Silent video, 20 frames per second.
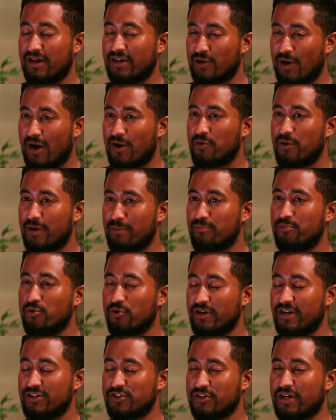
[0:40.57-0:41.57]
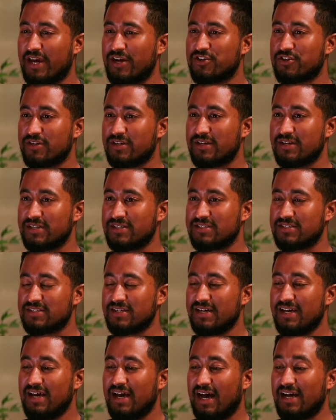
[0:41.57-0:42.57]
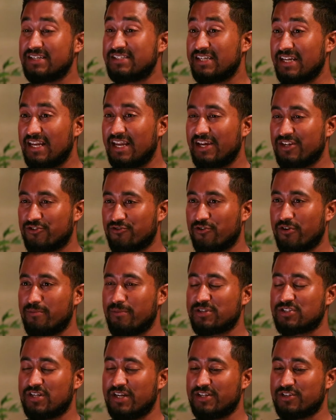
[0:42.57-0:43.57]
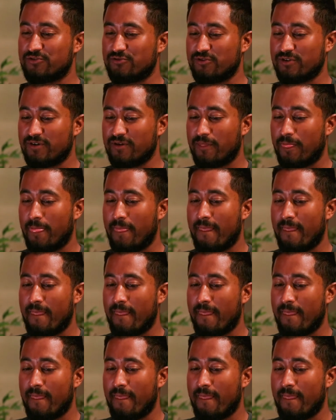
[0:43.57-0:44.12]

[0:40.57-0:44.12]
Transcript: how important education is until later on, much later on.